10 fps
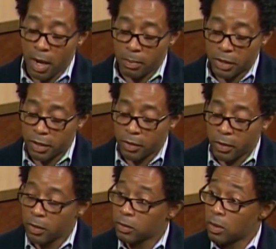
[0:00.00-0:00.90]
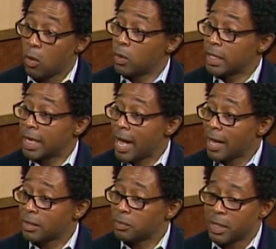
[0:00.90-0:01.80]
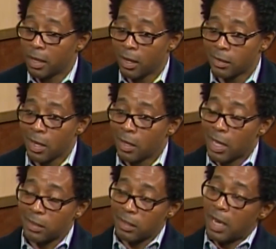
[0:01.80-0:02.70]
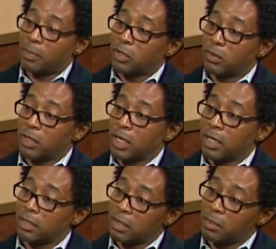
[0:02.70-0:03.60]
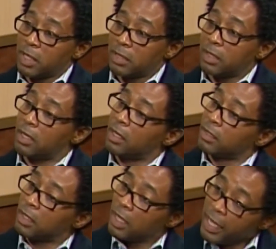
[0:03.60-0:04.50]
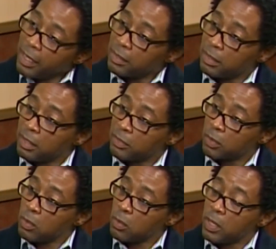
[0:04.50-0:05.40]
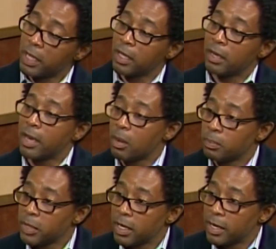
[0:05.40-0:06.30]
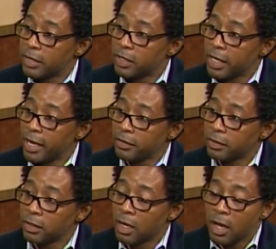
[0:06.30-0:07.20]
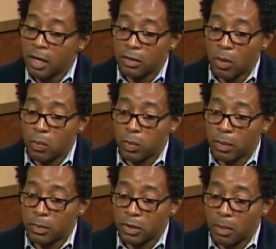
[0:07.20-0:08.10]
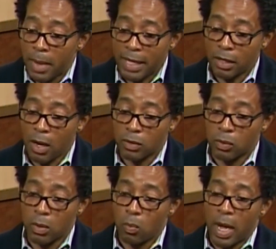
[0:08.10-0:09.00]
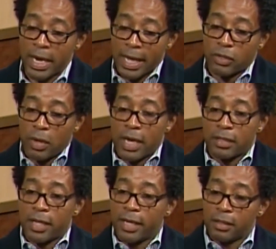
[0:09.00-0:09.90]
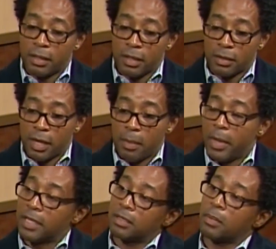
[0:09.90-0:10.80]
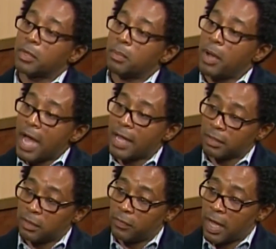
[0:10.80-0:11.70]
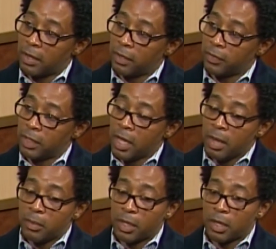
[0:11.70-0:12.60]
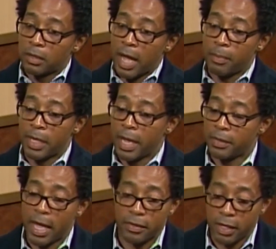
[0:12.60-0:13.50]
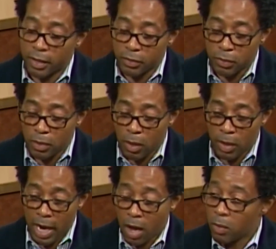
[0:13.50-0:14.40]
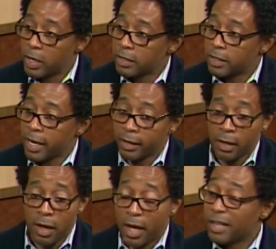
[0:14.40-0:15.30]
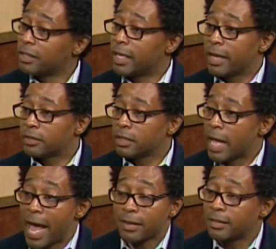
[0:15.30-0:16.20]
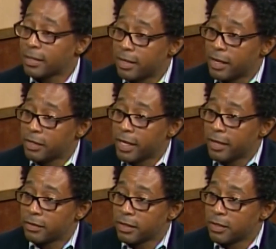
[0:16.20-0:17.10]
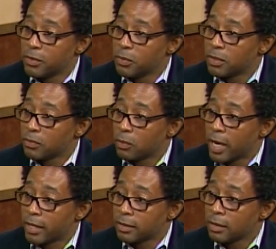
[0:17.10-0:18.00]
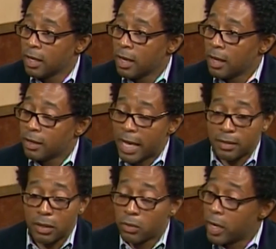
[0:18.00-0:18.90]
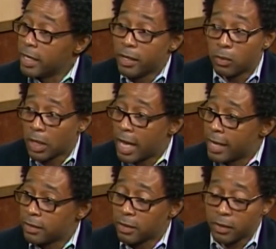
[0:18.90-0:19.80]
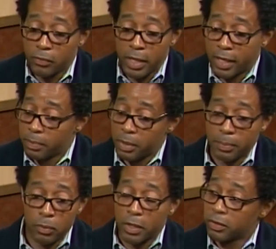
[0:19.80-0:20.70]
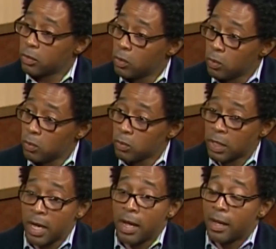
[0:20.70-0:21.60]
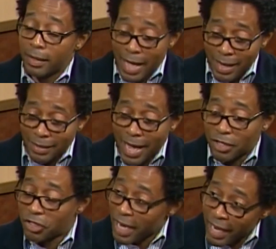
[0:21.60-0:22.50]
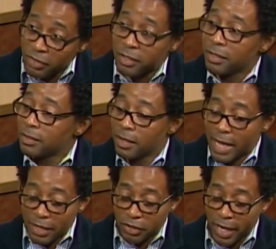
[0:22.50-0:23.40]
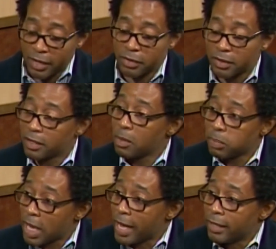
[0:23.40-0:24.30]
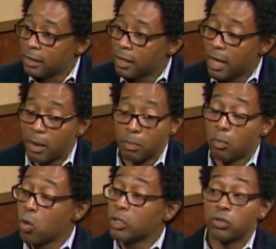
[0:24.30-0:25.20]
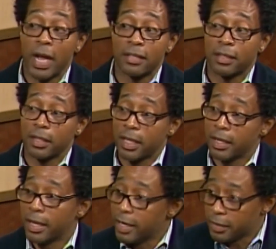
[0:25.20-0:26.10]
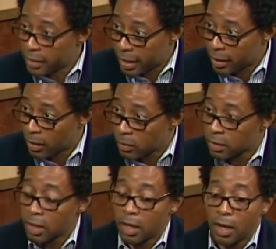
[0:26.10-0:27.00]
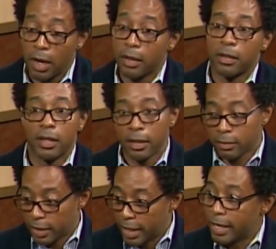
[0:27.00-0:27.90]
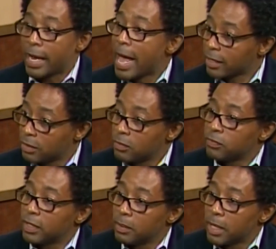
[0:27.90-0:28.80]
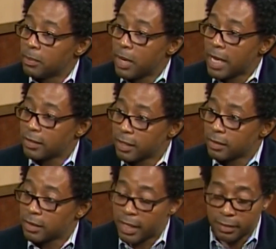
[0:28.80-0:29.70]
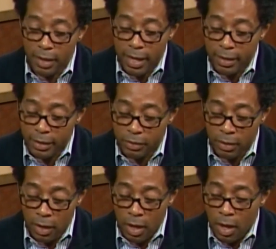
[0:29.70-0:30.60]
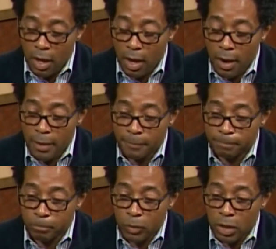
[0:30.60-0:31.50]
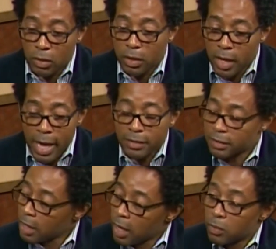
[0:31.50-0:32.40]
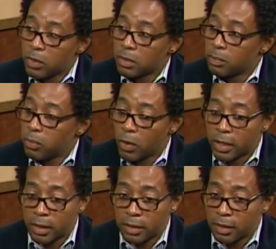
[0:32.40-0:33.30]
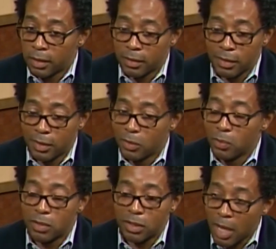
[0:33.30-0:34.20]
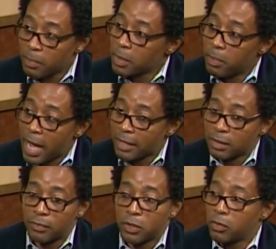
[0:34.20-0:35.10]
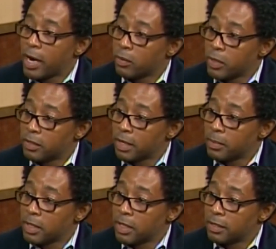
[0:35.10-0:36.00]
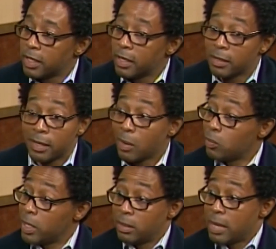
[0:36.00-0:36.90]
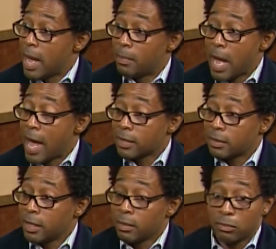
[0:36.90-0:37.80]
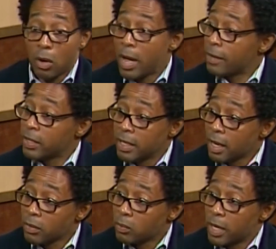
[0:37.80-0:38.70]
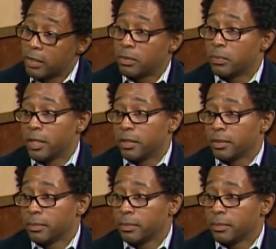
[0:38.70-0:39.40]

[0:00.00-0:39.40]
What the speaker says: materials on the college, because that's an opportunity to get some of these kids into the school and help them get an education. So my thoughts were, why not try to take this and make something positive out of it? Because I think, as you know, and I always say, access to education is the new civil rights. That's the great equalizer. If we get people in schools, that changes their plight more drastically than anything else, other than getting active in politics and things of that nature. I just thought it was important to do something positive to try and reach some of these kids that we honestly don't have any other ways to reach.